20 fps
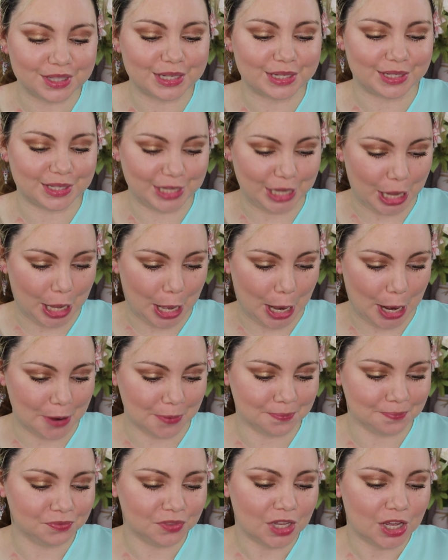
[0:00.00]

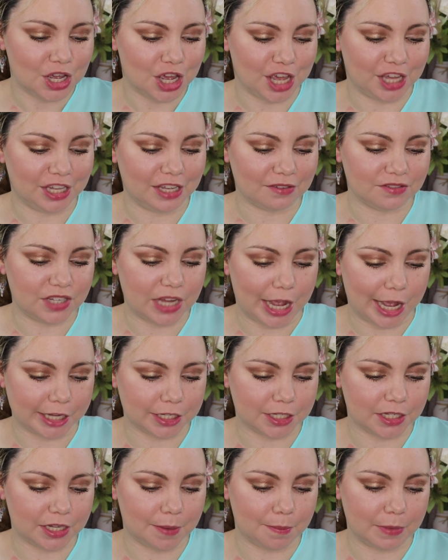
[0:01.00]
skin, and gives
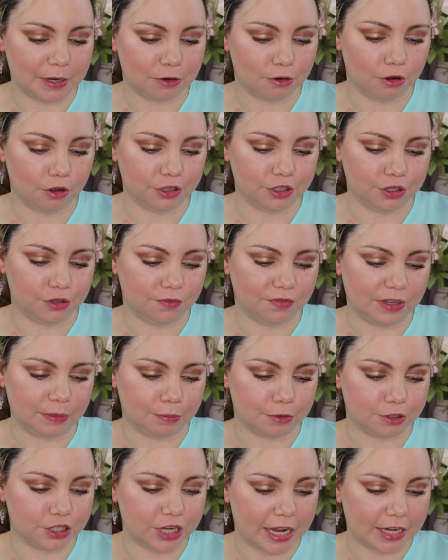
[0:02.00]
excellent mineral UV
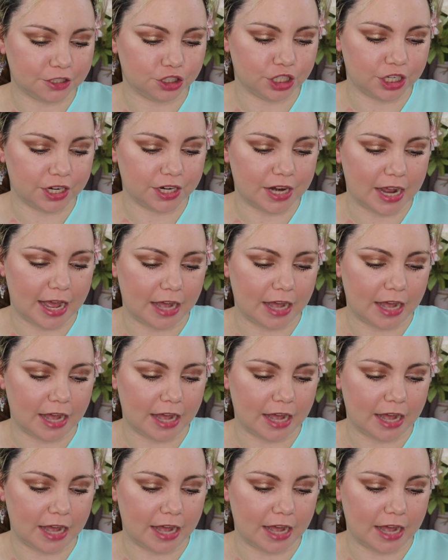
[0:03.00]
protection.